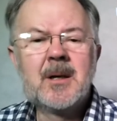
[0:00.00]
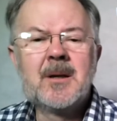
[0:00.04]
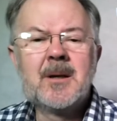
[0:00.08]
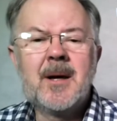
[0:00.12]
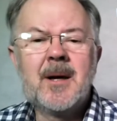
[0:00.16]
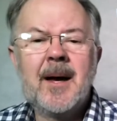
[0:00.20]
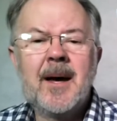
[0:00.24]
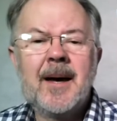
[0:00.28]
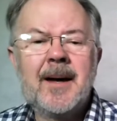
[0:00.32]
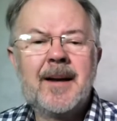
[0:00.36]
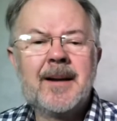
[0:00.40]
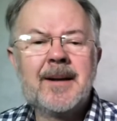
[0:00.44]

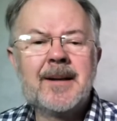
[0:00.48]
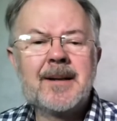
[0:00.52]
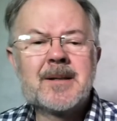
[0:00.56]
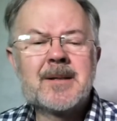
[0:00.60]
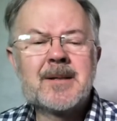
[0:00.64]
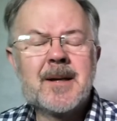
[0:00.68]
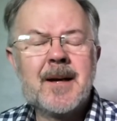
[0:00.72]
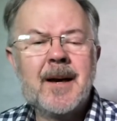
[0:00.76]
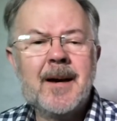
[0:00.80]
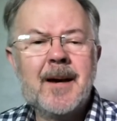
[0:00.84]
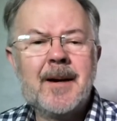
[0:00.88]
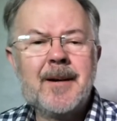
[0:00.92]
and
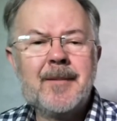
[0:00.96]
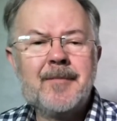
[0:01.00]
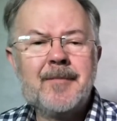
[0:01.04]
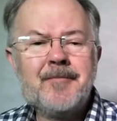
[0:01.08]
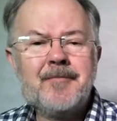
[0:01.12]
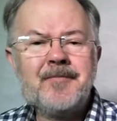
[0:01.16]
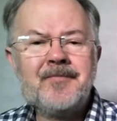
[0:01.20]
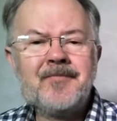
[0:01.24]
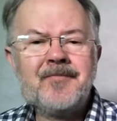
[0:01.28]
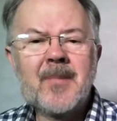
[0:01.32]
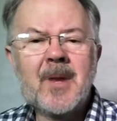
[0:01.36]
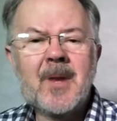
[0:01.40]

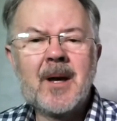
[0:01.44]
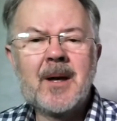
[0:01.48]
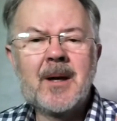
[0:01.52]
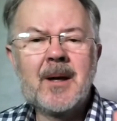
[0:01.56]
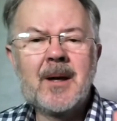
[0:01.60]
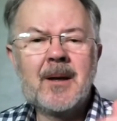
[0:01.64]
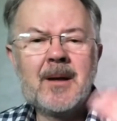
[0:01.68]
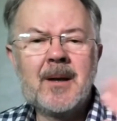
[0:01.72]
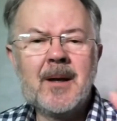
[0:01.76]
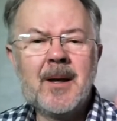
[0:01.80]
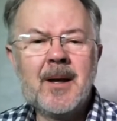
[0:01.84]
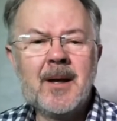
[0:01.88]

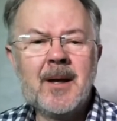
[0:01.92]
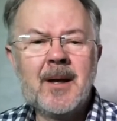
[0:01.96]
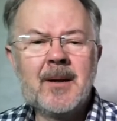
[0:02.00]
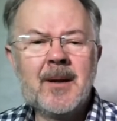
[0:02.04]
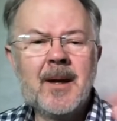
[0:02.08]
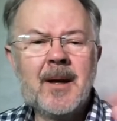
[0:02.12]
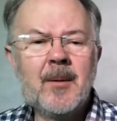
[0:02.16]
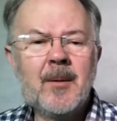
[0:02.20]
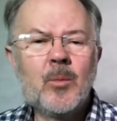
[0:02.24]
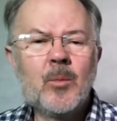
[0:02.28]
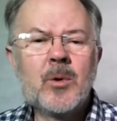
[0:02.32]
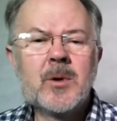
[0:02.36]

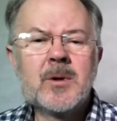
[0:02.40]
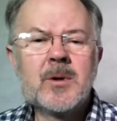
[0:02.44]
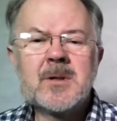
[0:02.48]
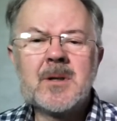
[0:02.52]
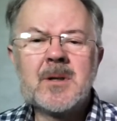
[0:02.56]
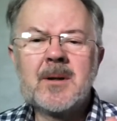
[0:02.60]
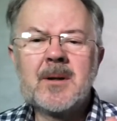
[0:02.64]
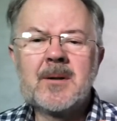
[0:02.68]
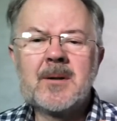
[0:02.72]
it would